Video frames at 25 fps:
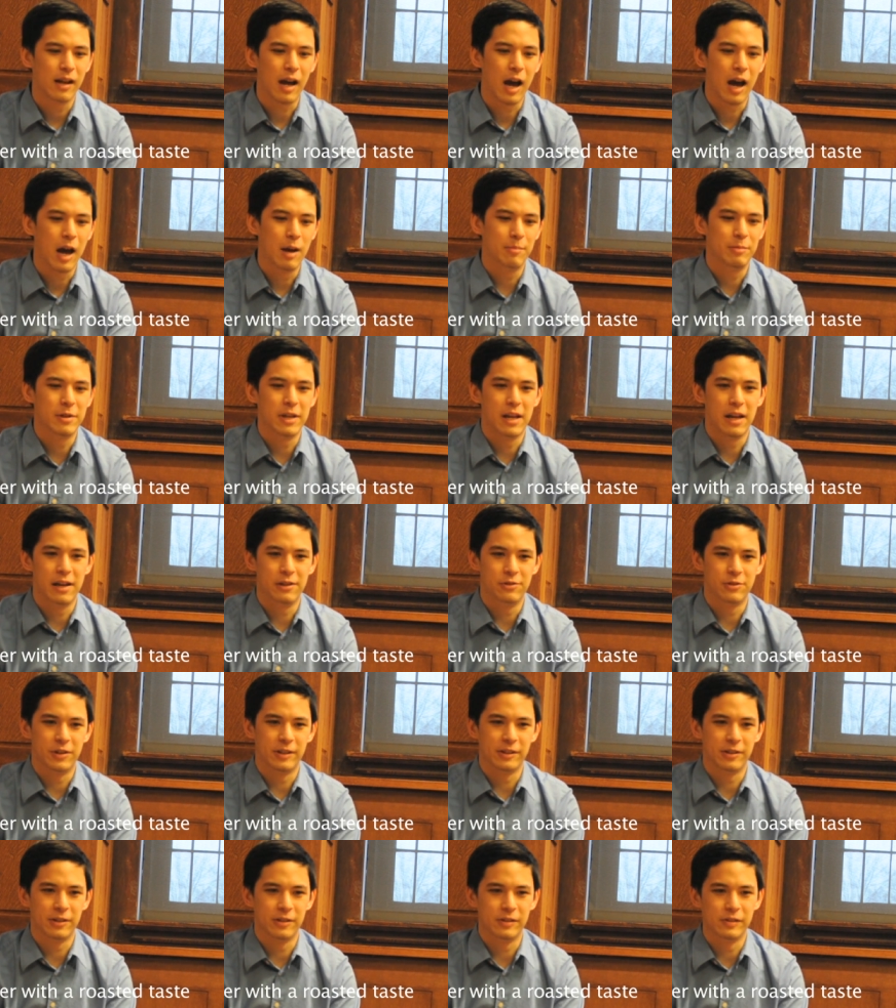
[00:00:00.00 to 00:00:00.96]
IPA
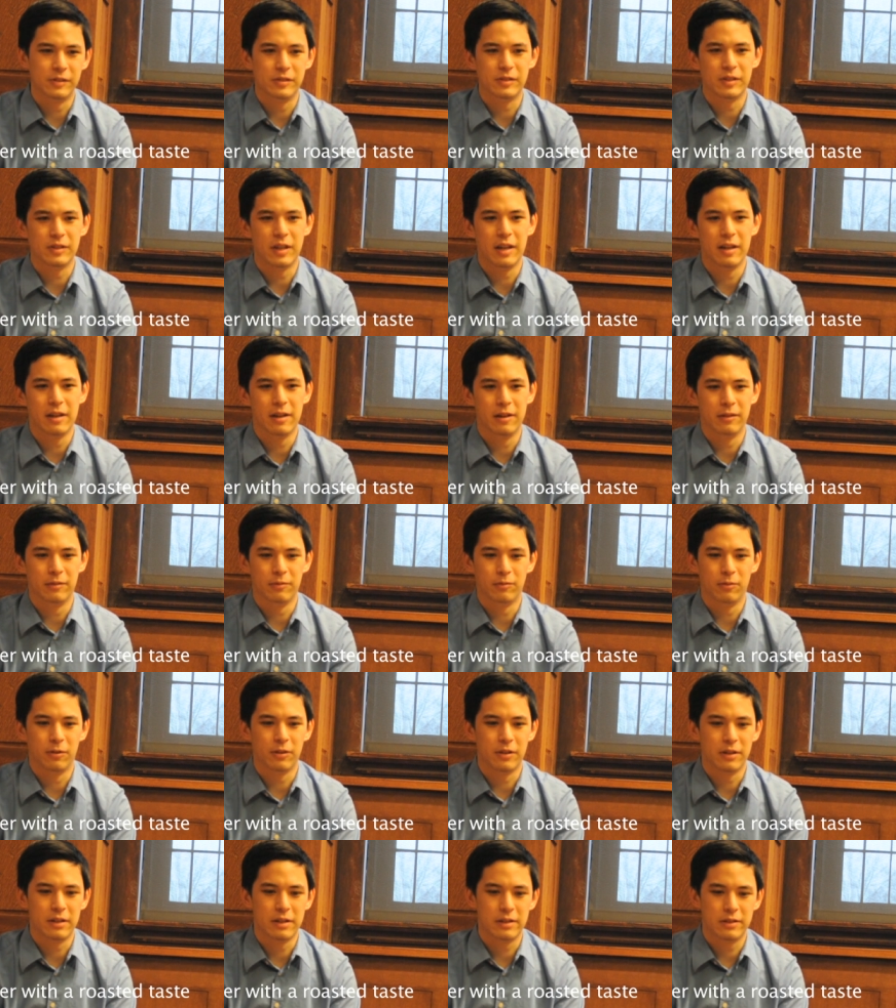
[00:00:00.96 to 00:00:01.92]
drinkers, and
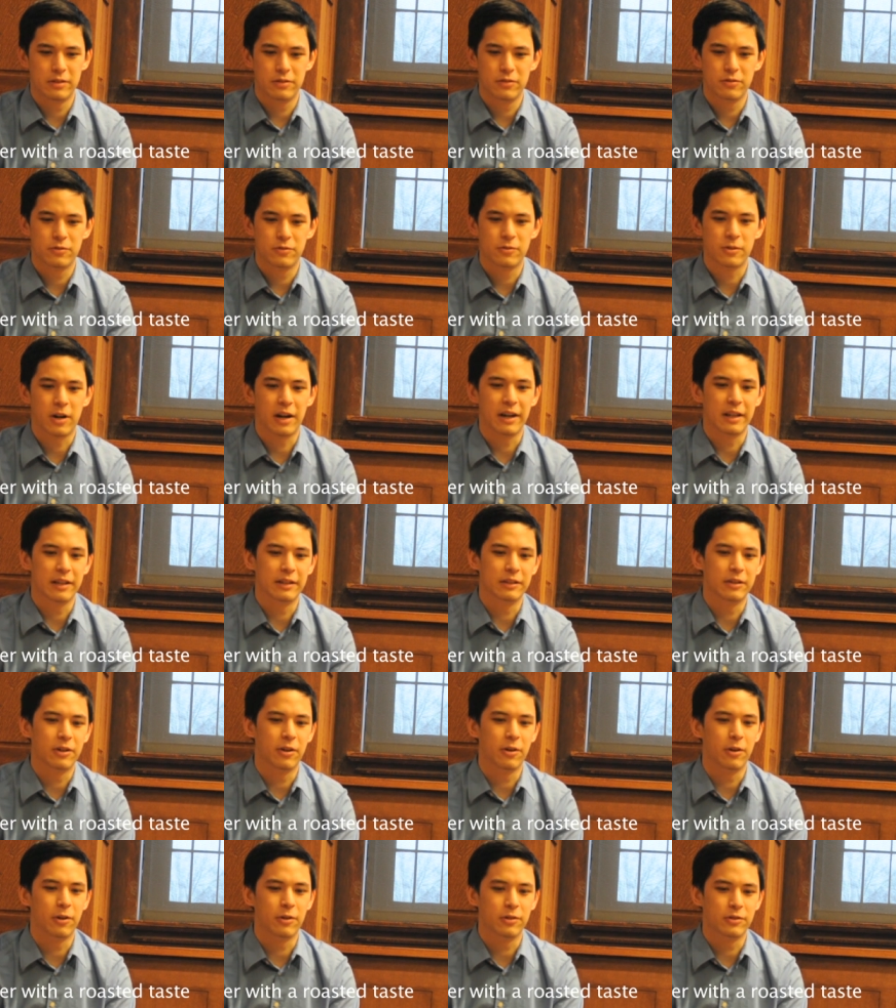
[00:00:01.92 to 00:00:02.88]
really try to
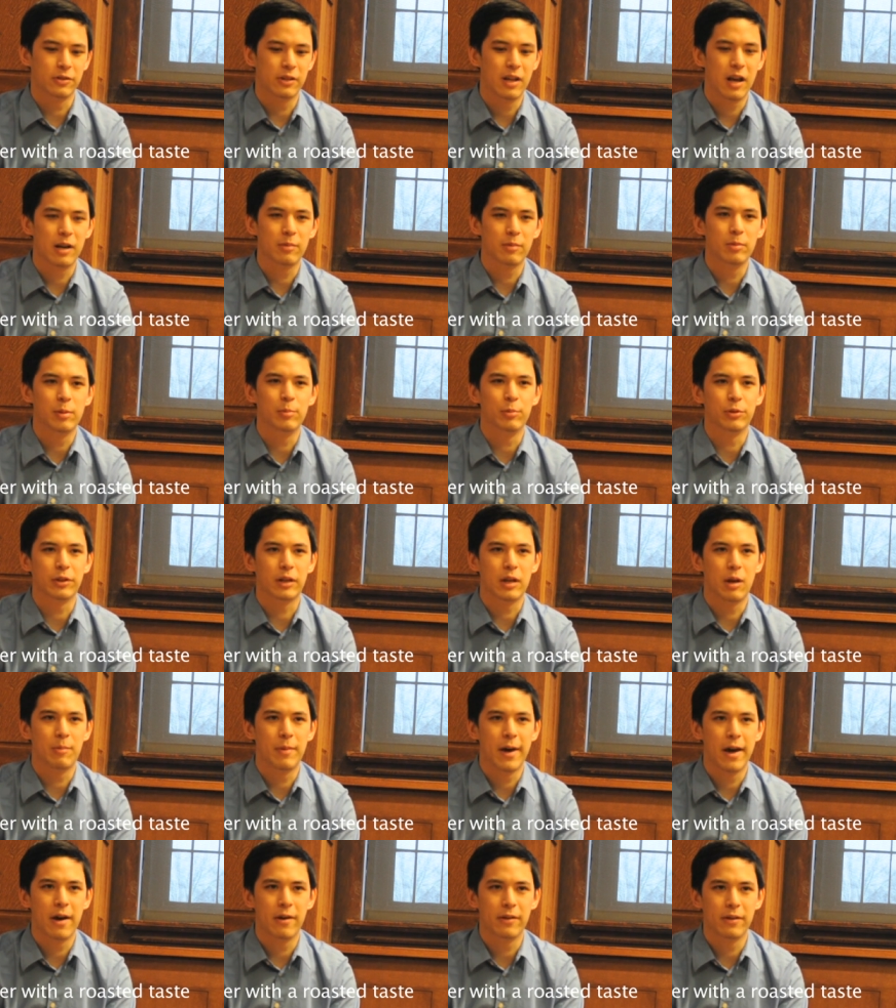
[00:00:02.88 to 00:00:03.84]
encourage a lot of people to
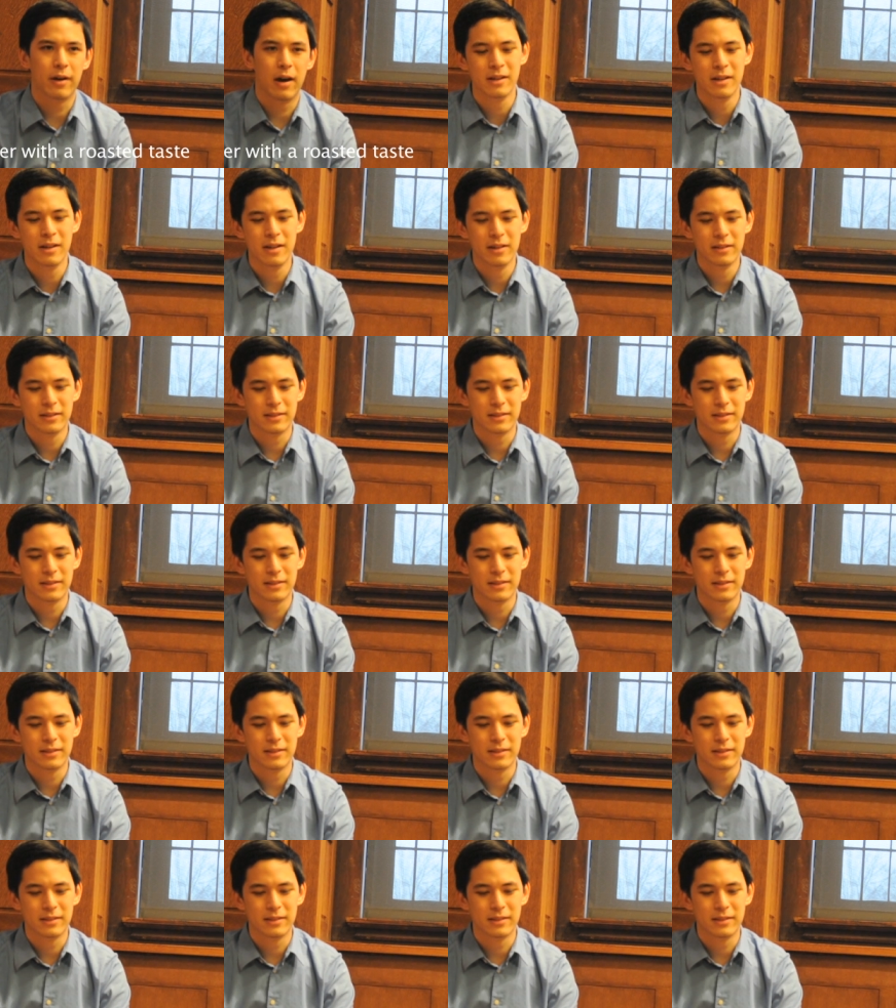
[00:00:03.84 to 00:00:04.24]
come out.